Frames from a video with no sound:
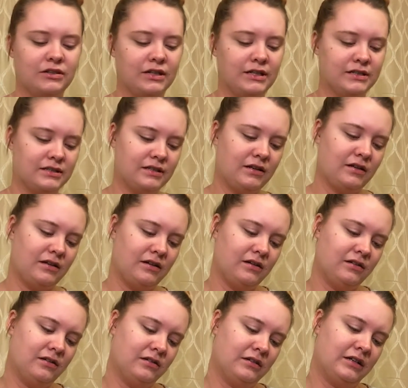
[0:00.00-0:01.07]
It's a
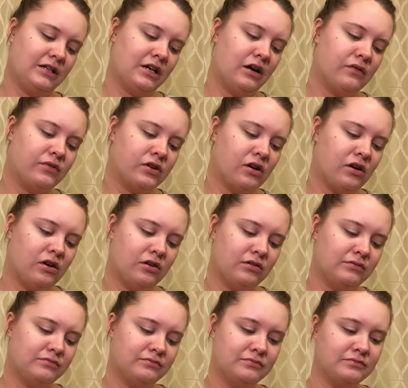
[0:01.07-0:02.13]
Cover All
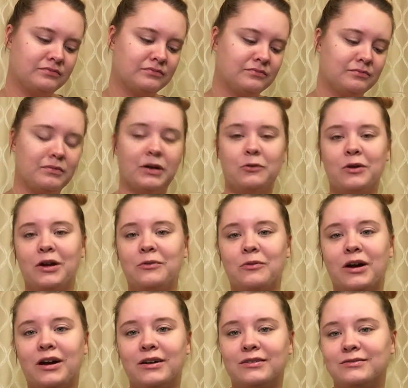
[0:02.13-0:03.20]
by Wet n
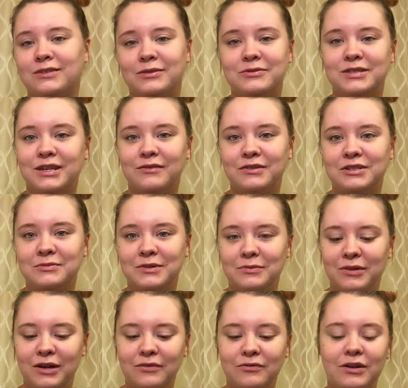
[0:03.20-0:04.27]
Wild. It was given to me
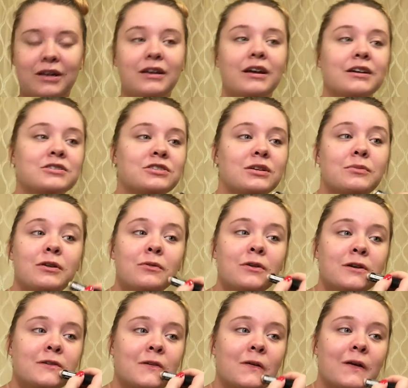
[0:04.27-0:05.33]
by a friend actually, but it
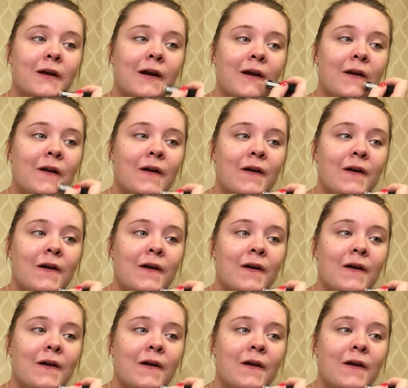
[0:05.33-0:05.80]
works okay.